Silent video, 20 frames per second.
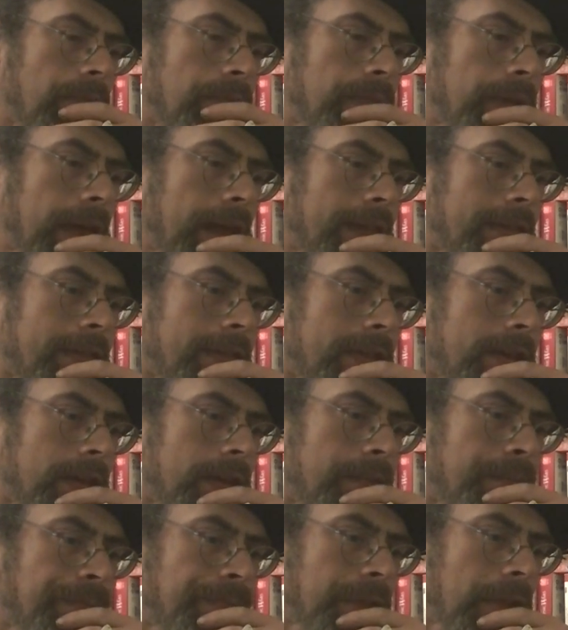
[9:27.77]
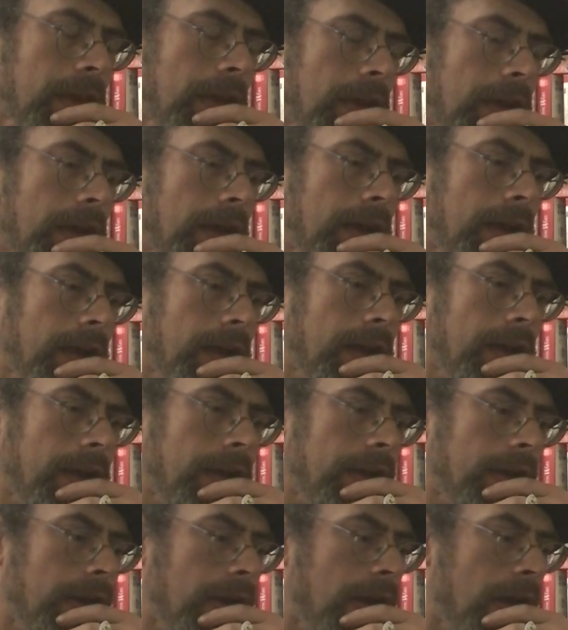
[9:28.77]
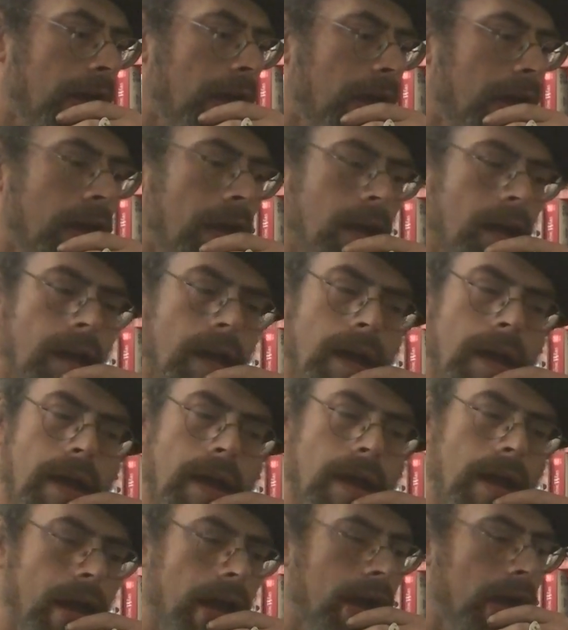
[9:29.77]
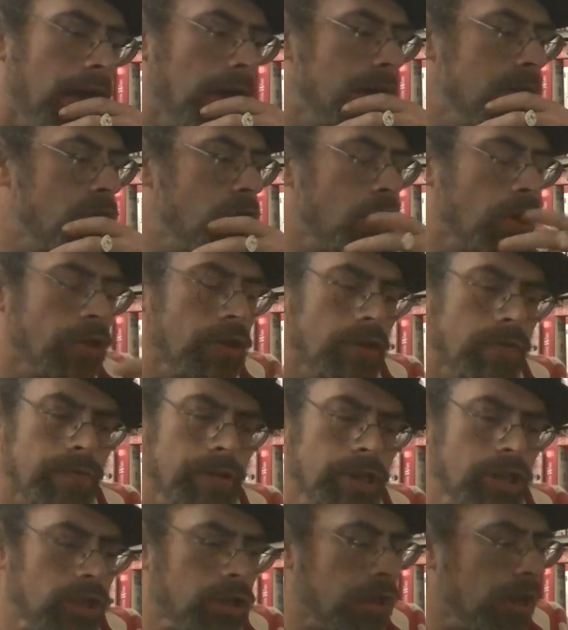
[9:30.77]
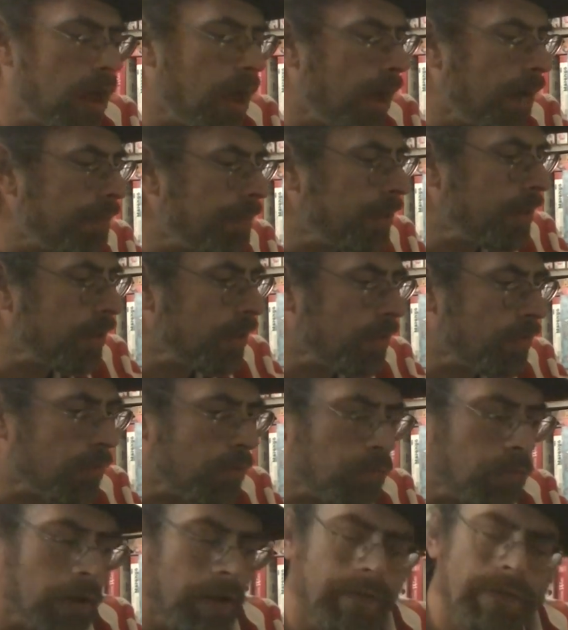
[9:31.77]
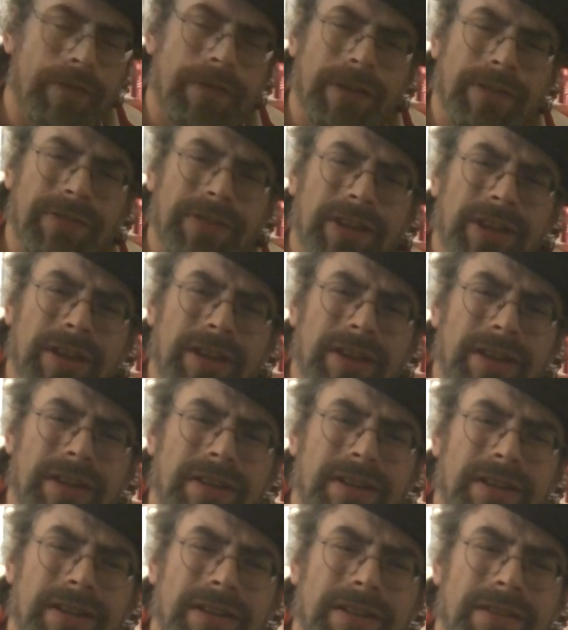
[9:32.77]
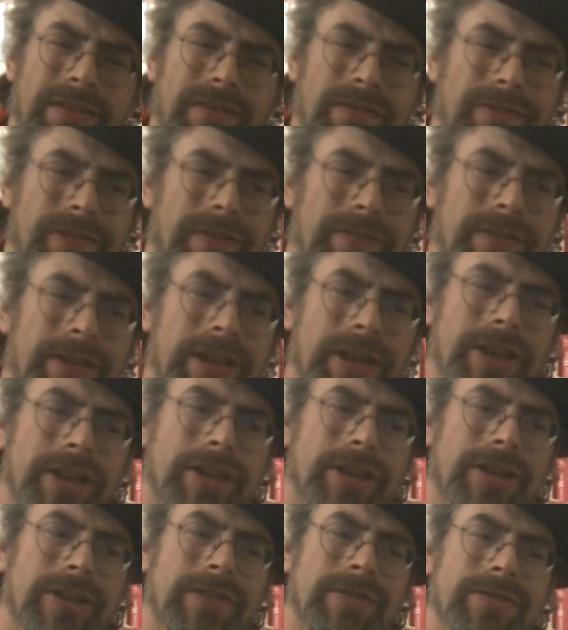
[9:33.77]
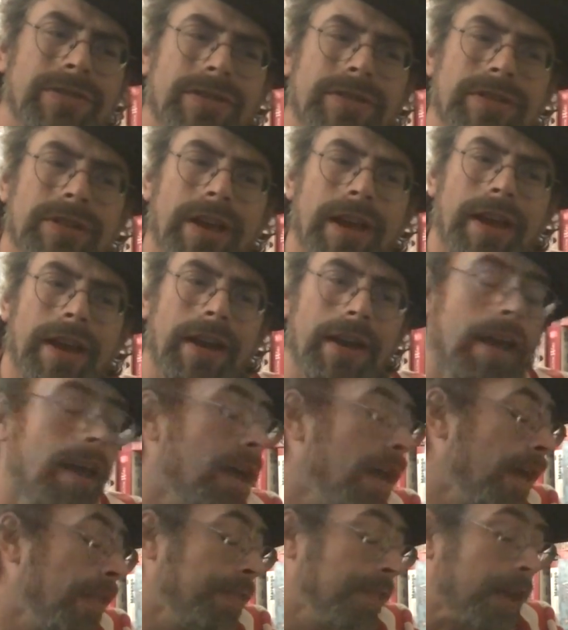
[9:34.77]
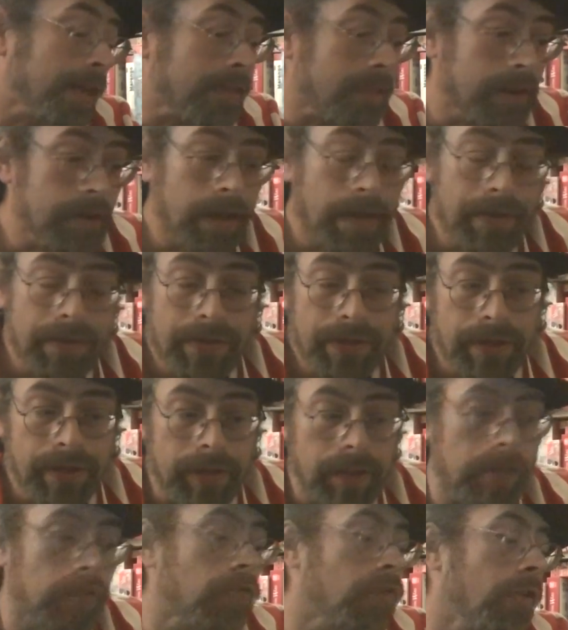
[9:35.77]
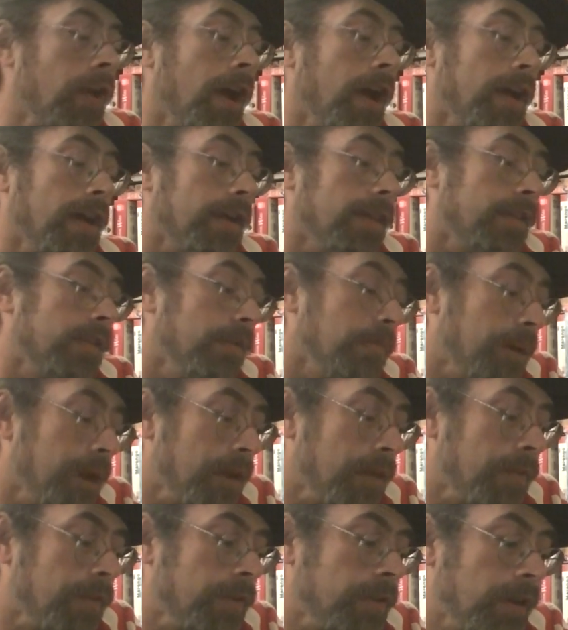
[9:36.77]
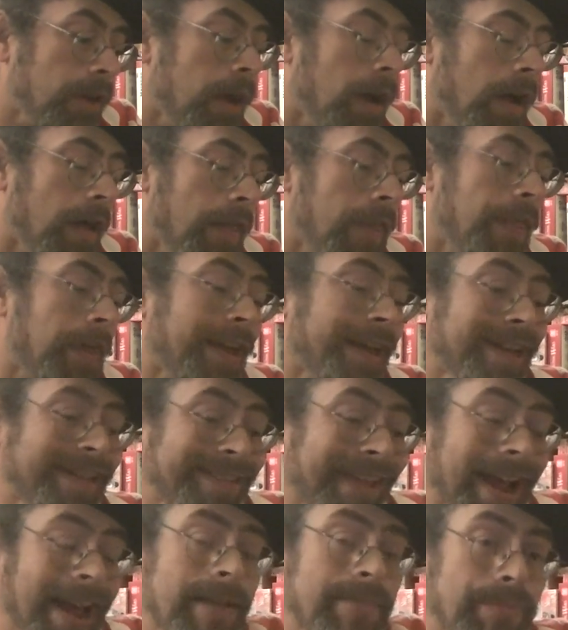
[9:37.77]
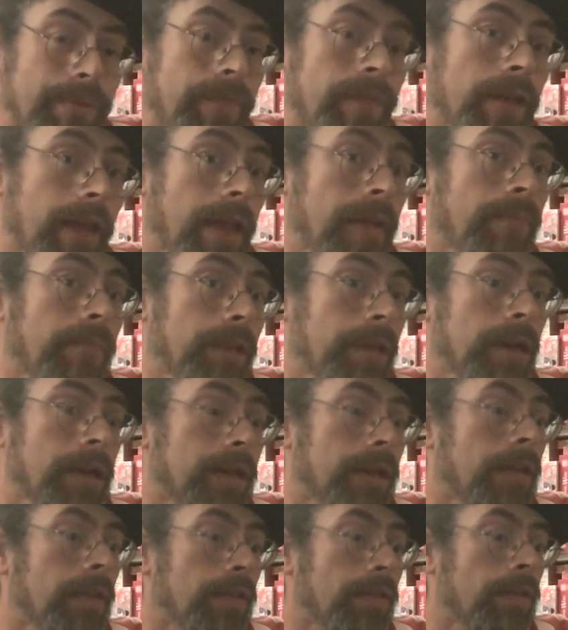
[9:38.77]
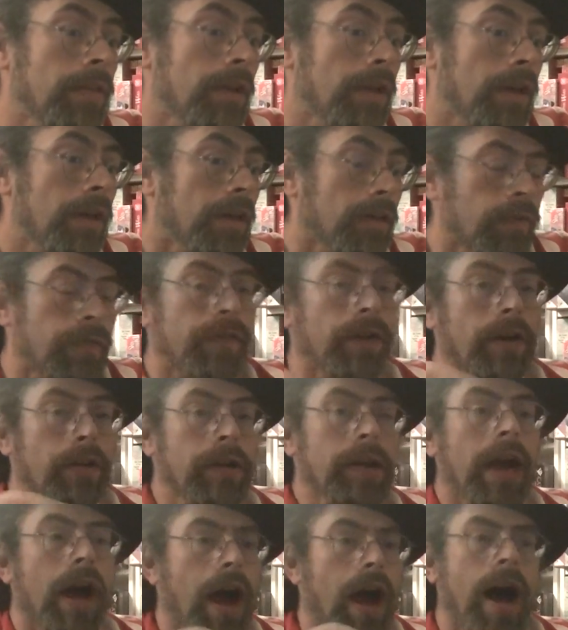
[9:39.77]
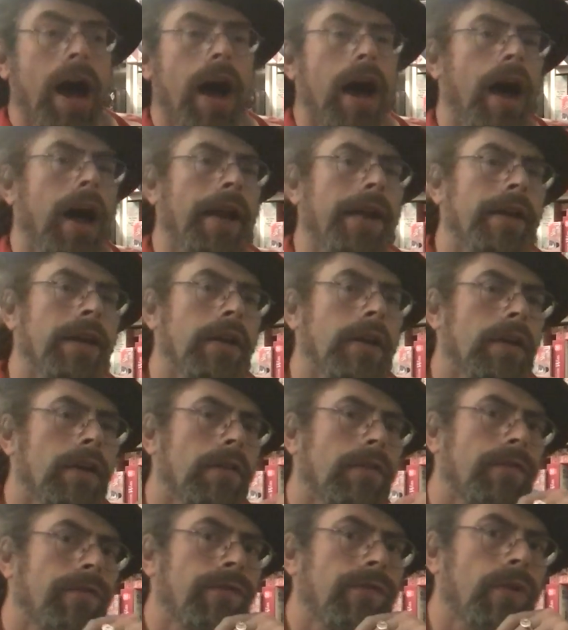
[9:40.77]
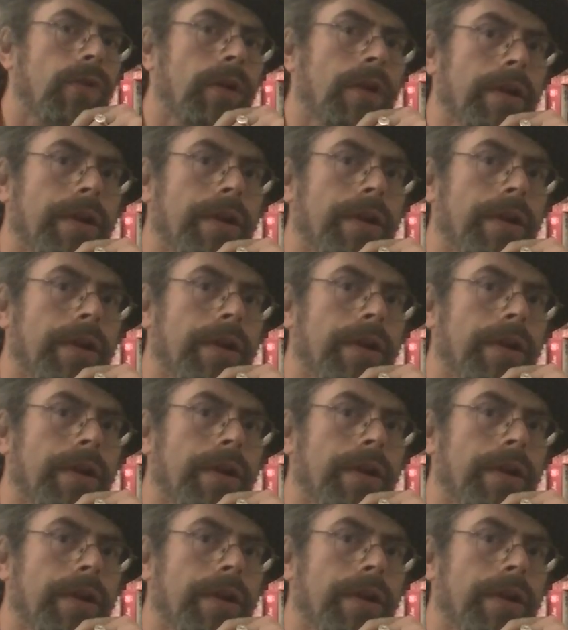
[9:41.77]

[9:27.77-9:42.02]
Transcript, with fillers: uh, City. And, you know, the original copy of this was, what, 50? 50 issues? And that's another thing that's shocking. The amount of, uh, the type of game that it is, is very odd for